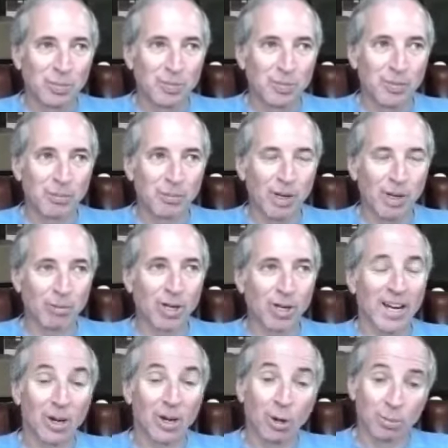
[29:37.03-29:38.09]
But what
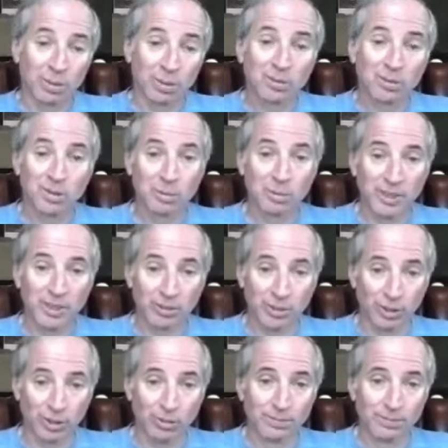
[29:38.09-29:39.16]
I hope to be
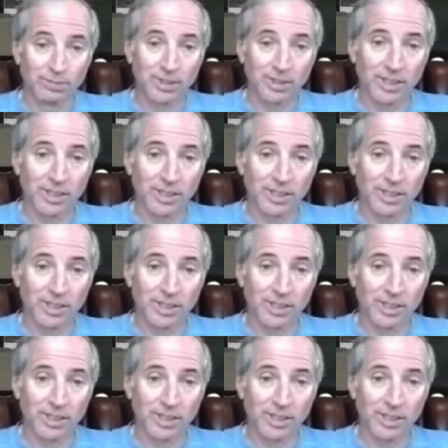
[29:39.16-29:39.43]
true,